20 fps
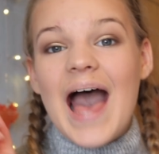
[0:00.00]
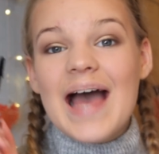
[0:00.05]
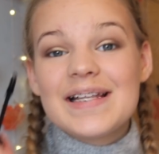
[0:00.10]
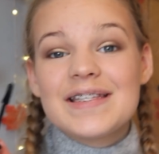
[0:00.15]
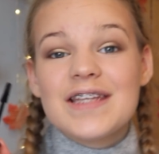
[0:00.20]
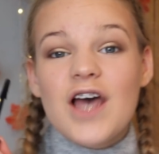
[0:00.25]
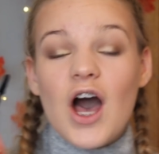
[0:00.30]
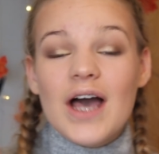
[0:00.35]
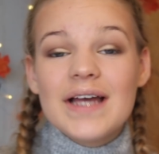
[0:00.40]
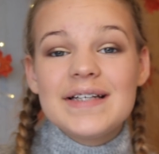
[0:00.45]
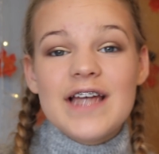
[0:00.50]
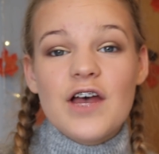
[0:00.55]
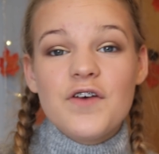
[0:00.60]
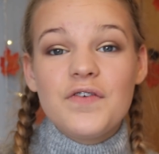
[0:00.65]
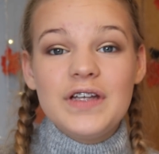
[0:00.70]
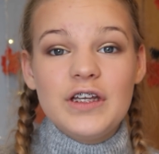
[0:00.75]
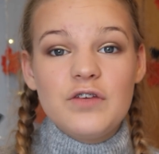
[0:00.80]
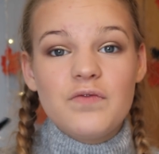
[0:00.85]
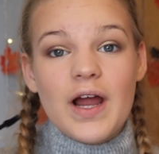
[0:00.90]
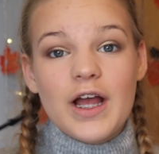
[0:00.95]
And I
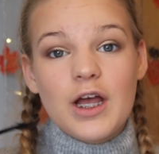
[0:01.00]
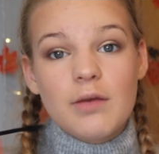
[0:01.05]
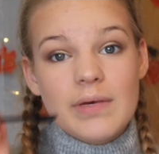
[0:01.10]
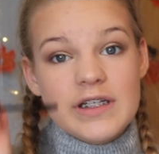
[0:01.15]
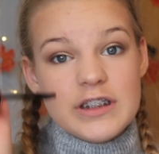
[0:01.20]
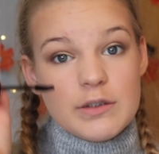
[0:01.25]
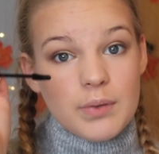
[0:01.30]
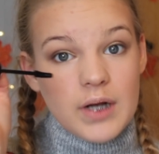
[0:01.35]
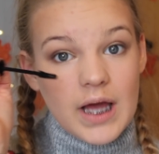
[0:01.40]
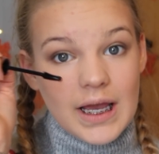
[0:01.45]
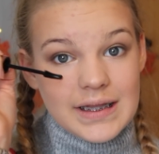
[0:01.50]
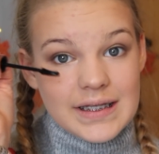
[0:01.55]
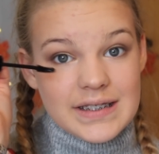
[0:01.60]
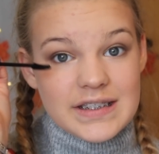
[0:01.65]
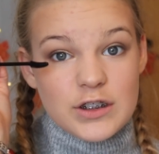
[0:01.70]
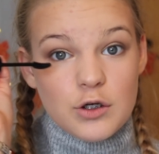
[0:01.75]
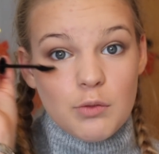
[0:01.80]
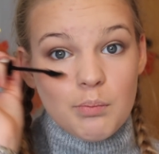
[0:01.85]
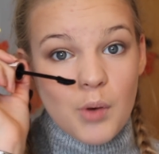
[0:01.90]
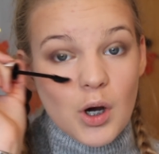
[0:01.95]
definitely recommend applying
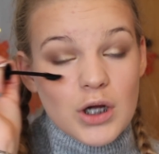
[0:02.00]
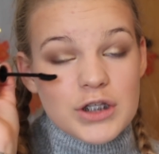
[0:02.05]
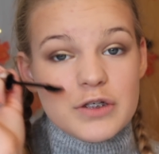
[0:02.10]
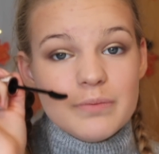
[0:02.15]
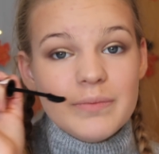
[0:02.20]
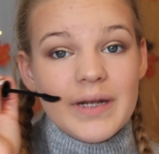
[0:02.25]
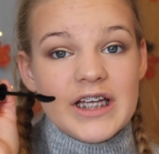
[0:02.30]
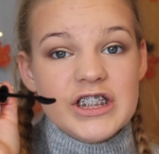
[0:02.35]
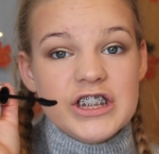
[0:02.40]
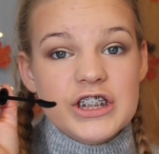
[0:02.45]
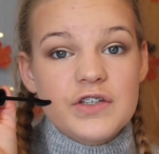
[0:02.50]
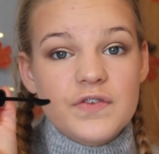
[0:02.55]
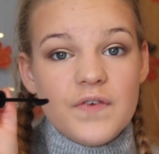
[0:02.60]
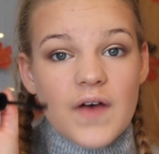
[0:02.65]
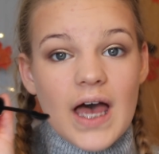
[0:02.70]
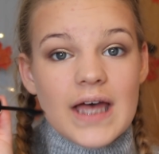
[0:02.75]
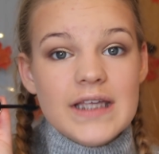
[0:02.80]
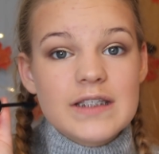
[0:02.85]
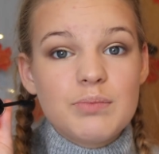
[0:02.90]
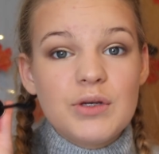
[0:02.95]
this to your bottom lashes
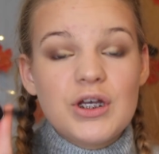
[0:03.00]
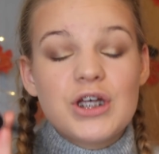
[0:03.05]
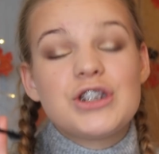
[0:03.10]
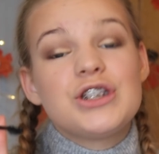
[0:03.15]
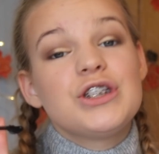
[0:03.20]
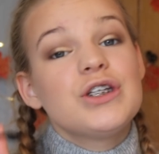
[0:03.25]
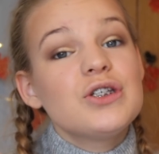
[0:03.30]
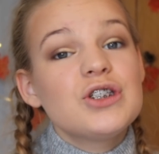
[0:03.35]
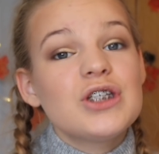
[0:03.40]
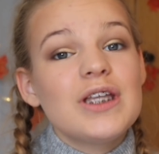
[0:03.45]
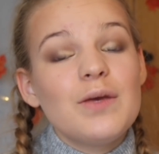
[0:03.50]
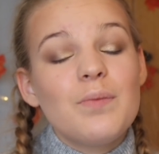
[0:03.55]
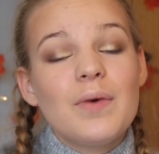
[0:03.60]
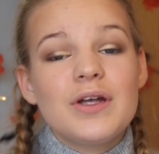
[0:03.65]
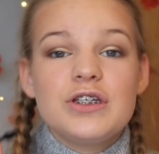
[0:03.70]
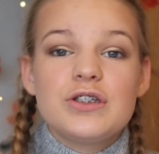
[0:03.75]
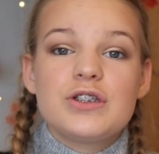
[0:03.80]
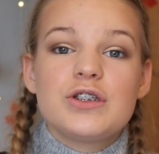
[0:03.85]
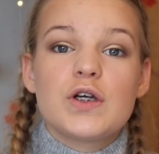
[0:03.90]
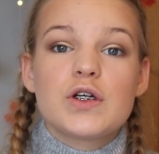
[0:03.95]
first, because usually
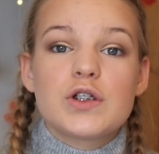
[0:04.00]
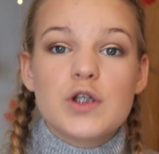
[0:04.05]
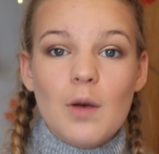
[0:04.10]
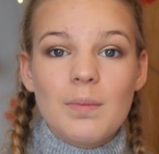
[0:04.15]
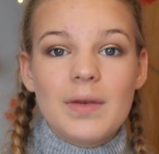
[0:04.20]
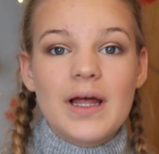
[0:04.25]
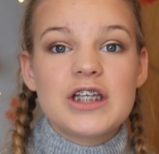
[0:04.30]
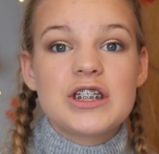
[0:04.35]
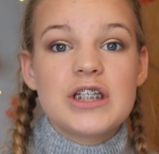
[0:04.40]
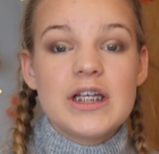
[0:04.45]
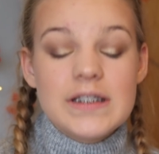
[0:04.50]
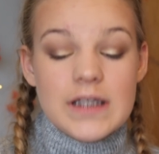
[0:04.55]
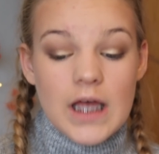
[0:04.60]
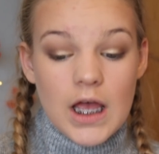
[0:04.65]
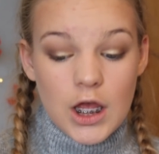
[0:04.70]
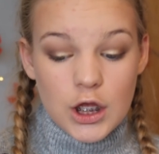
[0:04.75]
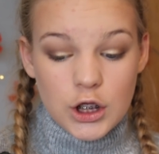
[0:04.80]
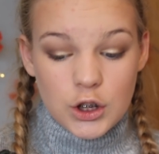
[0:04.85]
when you do your top lashes,